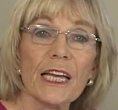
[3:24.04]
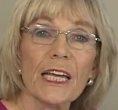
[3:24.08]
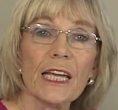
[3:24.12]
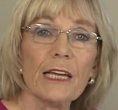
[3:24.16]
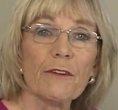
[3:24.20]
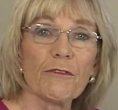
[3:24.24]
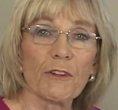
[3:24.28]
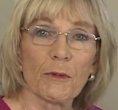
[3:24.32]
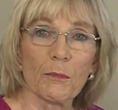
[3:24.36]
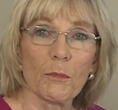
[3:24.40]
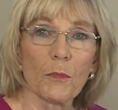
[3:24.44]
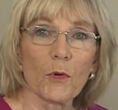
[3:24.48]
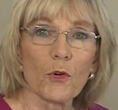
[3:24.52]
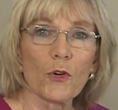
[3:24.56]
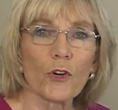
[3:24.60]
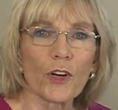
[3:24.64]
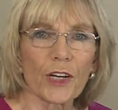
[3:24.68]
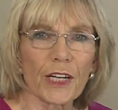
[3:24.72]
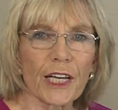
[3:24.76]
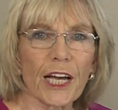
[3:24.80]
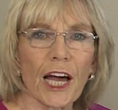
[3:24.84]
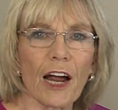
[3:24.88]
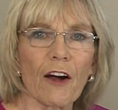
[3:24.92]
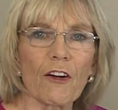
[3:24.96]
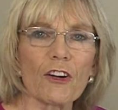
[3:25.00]
Even more
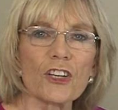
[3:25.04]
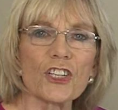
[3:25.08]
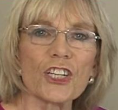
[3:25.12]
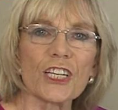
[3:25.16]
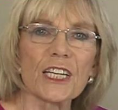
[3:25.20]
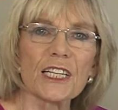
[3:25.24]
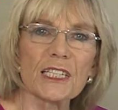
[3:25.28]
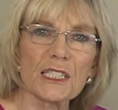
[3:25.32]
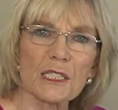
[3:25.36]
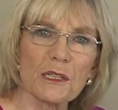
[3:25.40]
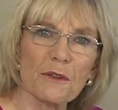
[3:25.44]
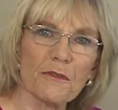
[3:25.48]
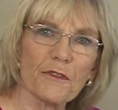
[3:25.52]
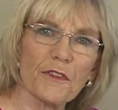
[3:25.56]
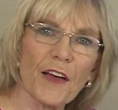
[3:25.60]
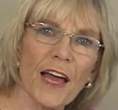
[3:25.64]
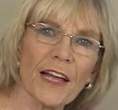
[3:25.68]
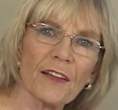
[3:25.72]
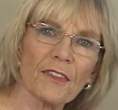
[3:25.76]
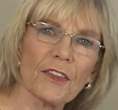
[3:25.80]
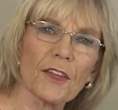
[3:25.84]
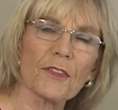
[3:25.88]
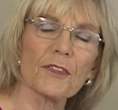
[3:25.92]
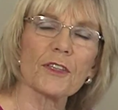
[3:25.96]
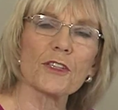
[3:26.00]
encouraging is the
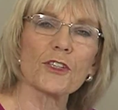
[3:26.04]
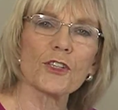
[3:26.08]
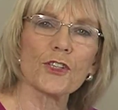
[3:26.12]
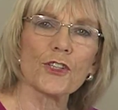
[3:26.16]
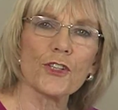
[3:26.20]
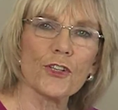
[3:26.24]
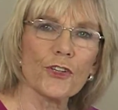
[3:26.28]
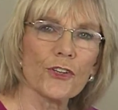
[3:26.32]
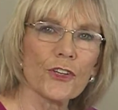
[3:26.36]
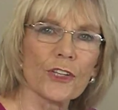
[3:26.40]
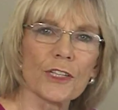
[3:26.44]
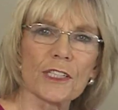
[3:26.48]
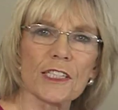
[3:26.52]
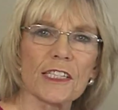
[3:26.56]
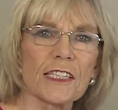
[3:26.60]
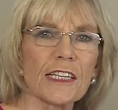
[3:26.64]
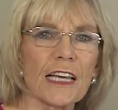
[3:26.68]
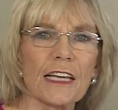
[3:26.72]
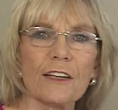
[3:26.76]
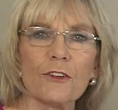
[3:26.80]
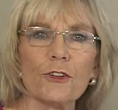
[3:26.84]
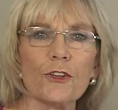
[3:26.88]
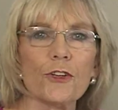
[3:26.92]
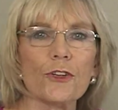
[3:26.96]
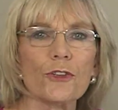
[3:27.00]
fact that the students
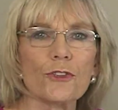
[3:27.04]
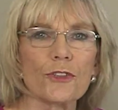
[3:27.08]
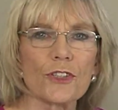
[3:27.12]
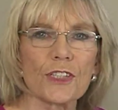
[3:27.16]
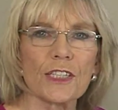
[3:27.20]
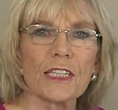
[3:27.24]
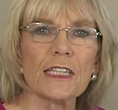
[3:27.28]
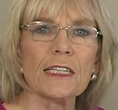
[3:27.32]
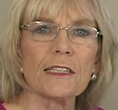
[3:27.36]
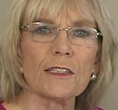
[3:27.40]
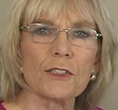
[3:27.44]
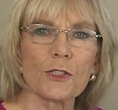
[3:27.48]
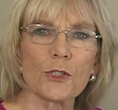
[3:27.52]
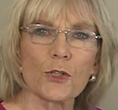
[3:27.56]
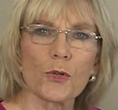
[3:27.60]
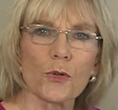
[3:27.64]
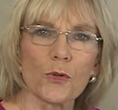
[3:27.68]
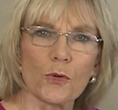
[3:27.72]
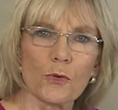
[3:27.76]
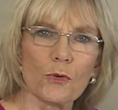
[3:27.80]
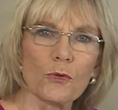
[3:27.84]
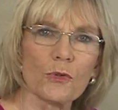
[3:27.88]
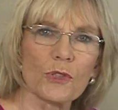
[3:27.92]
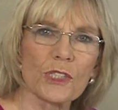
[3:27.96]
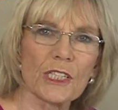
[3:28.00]
then use these
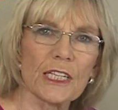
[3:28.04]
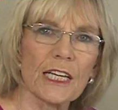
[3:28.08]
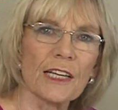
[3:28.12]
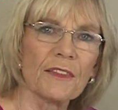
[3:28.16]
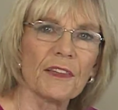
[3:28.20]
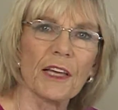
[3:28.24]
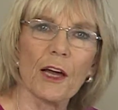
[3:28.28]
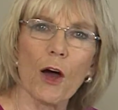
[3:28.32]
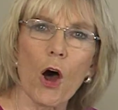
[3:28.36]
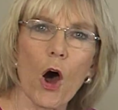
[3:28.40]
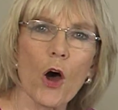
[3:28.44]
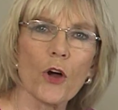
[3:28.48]
tools in their